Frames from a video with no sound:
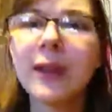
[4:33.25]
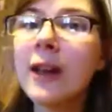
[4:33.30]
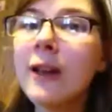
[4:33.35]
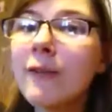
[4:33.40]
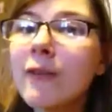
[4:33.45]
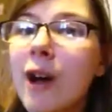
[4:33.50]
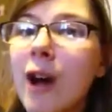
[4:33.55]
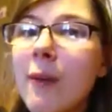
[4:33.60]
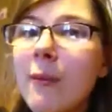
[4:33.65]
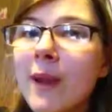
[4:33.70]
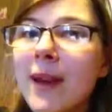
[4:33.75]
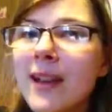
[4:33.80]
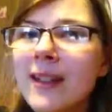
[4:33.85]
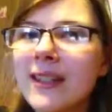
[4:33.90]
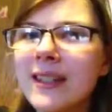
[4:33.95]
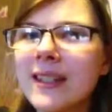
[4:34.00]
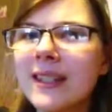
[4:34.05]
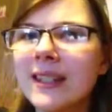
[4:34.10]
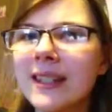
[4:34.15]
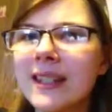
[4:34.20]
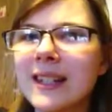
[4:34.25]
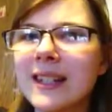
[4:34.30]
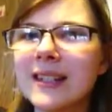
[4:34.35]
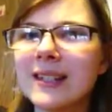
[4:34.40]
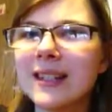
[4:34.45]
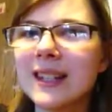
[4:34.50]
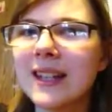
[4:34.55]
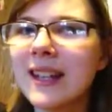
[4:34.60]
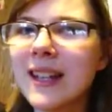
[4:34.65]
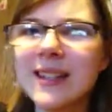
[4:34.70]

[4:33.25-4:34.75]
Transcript: from STDs and